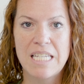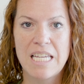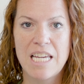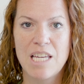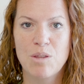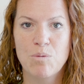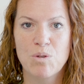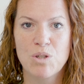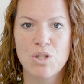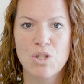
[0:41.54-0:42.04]

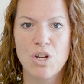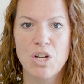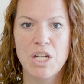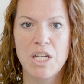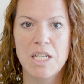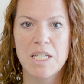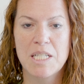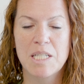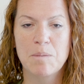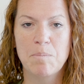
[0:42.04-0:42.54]
teeth were
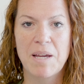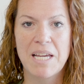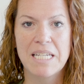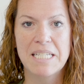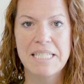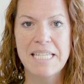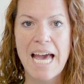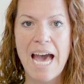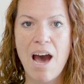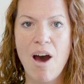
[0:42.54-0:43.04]
starting to
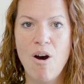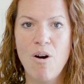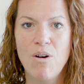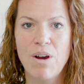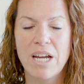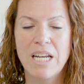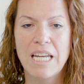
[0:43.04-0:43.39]
space out,